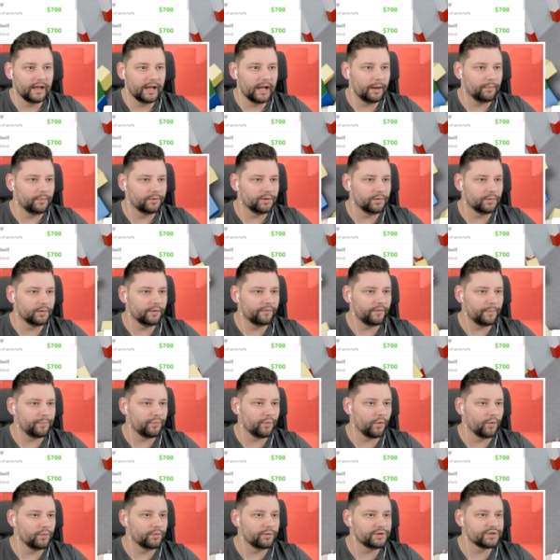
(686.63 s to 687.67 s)
And we'll do another
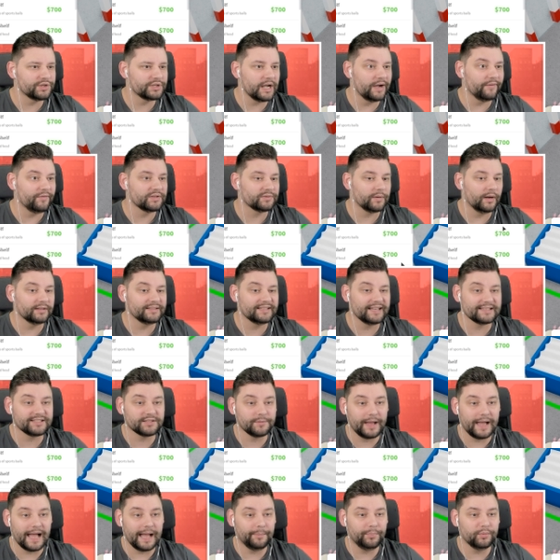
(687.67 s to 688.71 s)
produce shelf as well to get
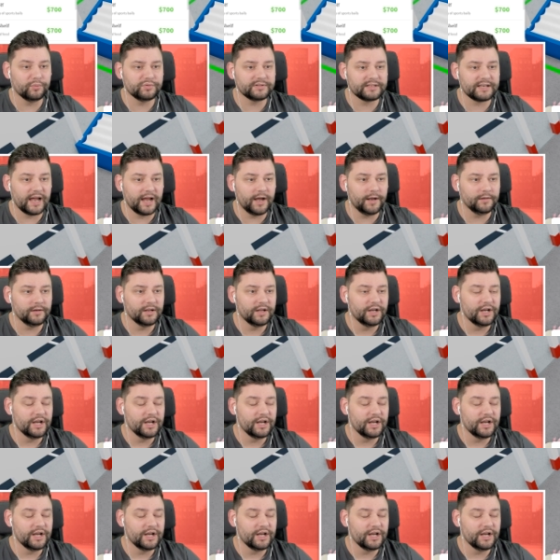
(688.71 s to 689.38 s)
some apples down.